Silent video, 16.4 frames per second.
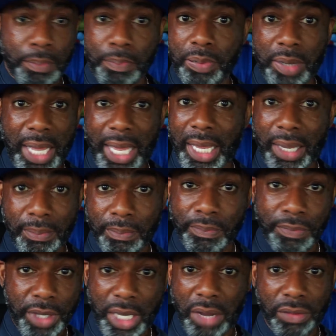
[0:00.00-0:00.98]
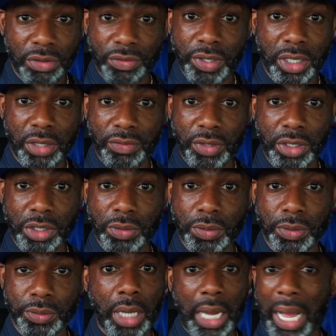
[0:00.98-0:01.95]
blame the other
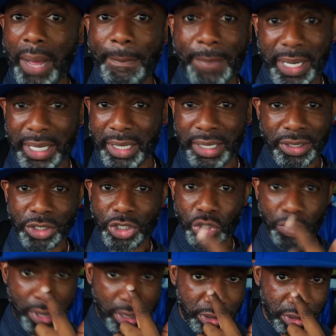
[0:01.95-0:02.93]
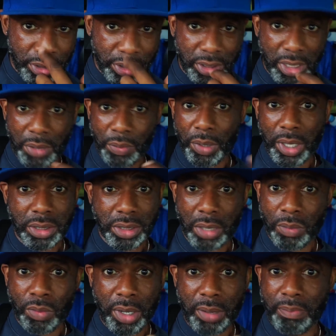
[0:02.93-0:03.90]
individual. I've been in a situationship where
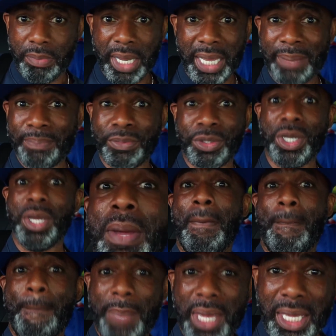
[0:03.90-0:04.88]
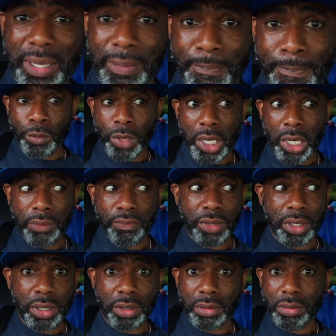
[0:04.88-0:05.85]
someone blamed me. And I'm
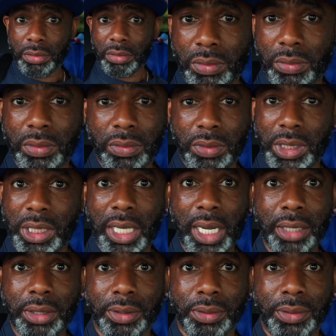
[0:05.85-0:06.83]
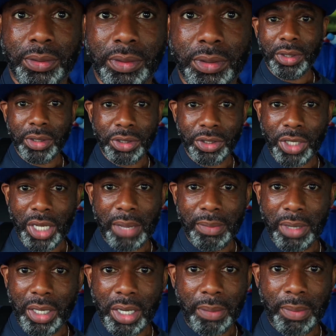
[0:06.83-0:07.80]
thinking, what did I do? Do you know what I
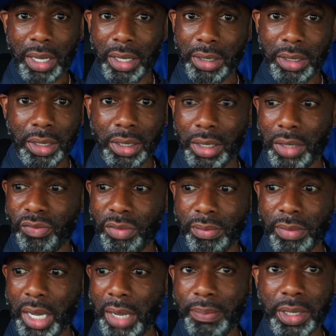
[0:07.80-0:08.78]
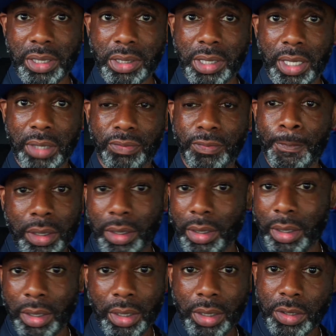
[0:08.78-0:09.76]
mean? I'm out here living my best life.
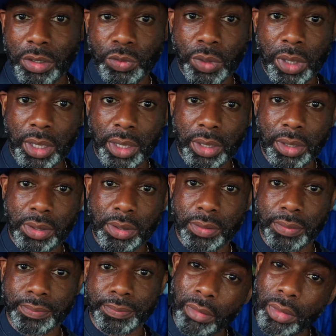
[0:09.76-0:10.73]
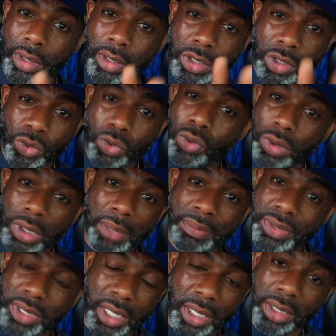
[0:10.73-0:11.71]
It is what it is. So all
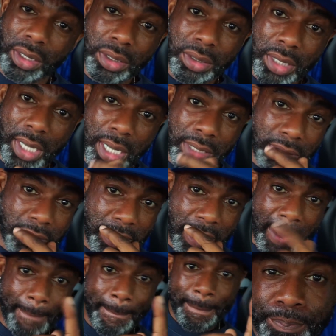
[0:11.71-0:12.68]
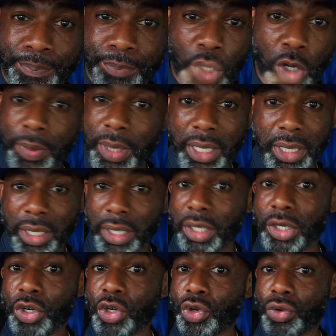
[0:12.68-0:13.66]
I'm saying is, guys, is that nobody can
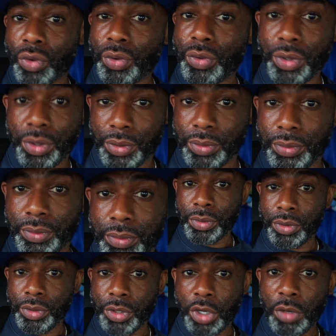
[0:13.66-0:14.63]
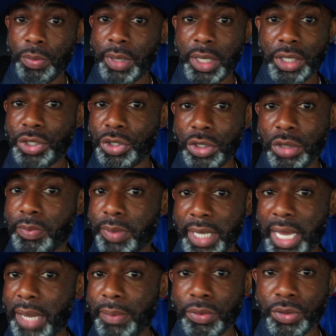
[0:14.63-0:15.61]
control you. Nobody should
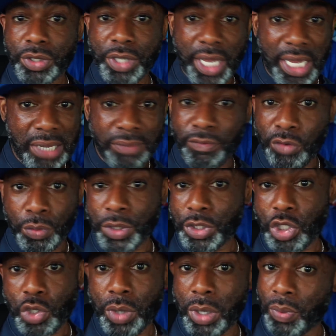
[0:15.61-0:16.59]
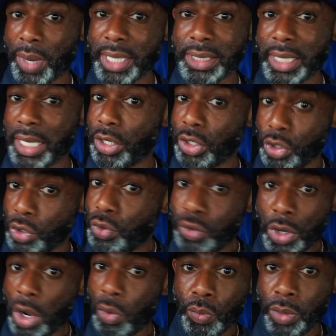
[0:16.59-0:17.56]
be able to influence you in ways that you
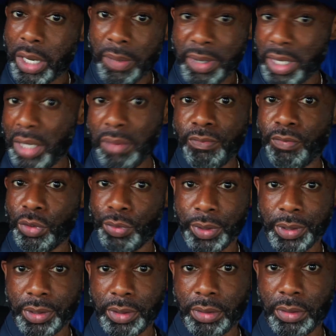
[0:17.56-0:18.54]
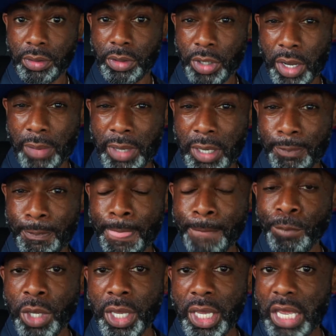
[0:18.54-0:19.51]
don't want to be influenced. You know what I mean?
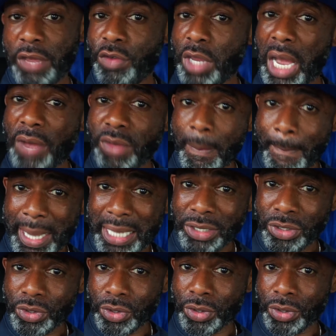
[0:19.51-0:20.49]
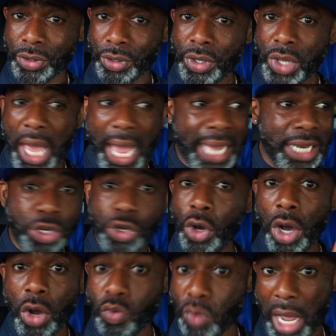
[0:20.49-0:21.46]
If you have a mentor and
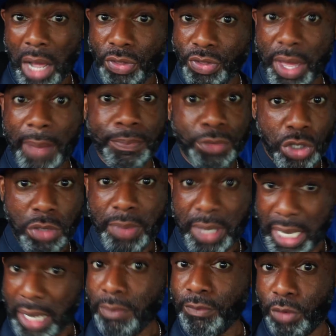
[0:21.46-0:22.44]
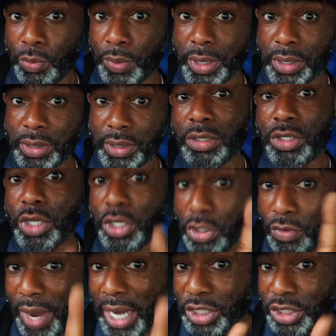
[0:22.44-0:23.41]
you're around them to be influenced to the
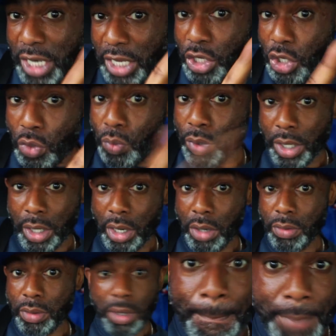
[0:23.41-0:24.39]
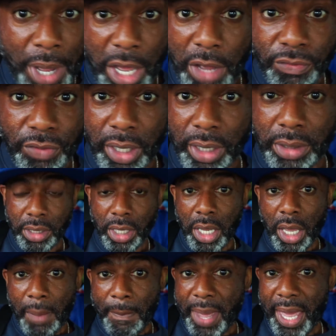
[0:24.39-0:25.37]
direction that you want to go, perfect.
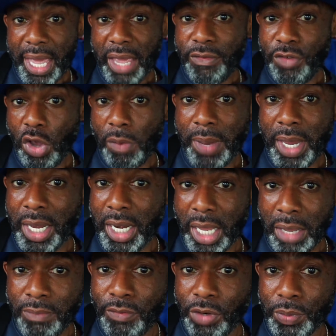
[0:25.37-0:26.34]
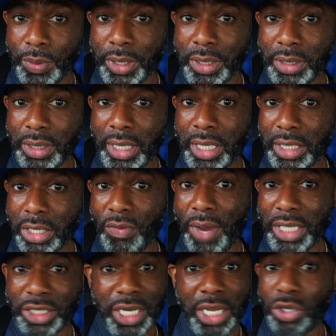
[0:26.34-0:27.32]
But if you're being influenced in a
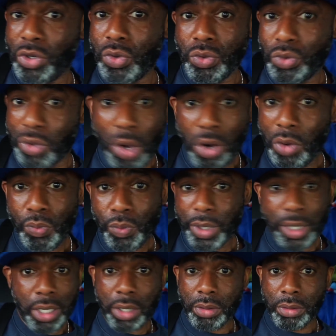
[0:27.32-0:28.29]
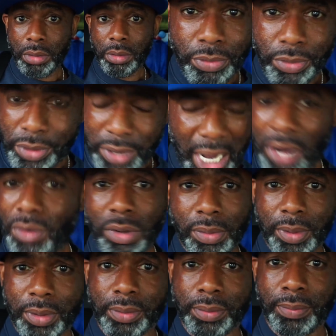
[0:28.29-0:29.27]
direction that you don't want to go,
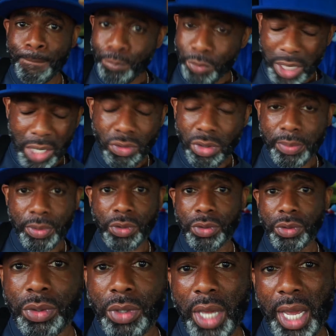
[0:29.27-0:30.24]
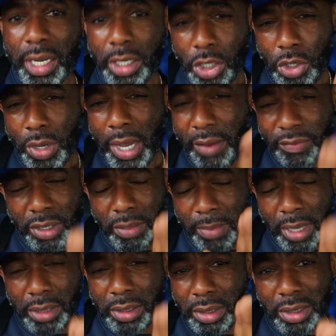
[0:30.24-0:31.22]
terrible. And you have to
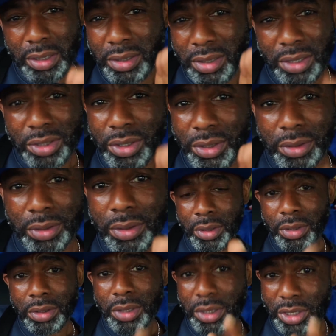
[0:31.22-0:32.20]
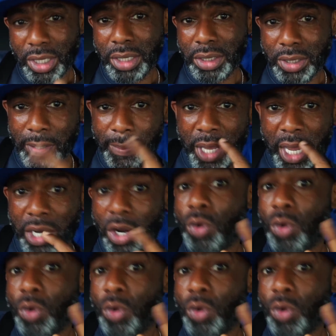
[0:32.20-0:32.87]
make the decision to change it. And